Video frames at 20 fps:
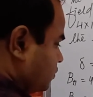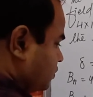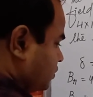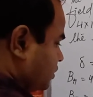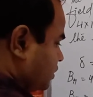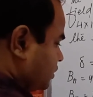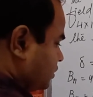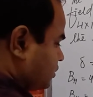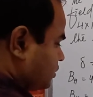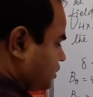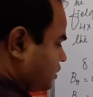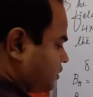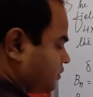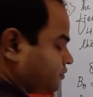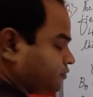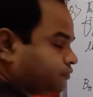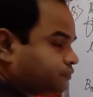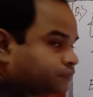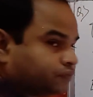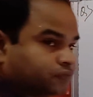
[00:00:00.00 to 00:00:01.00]
Tesla.
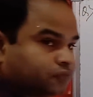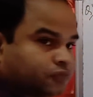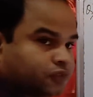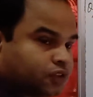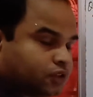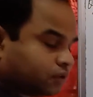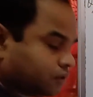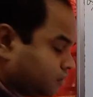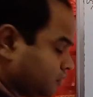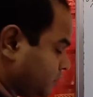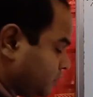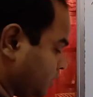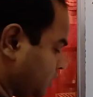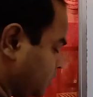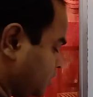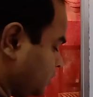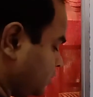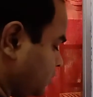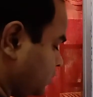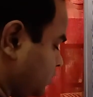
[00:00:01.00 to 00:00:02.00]
So that
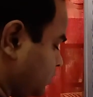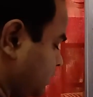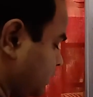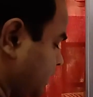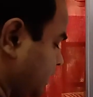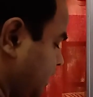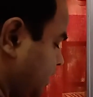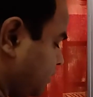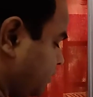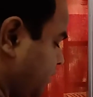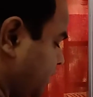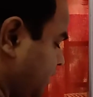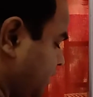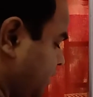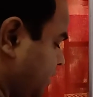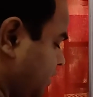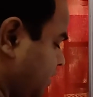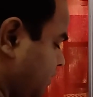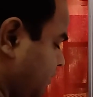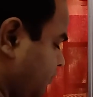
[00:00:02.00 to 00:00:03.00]
is net
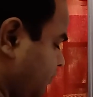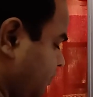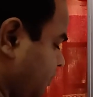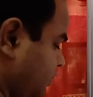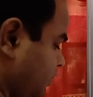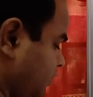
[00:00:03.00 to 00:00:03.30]
magnetic field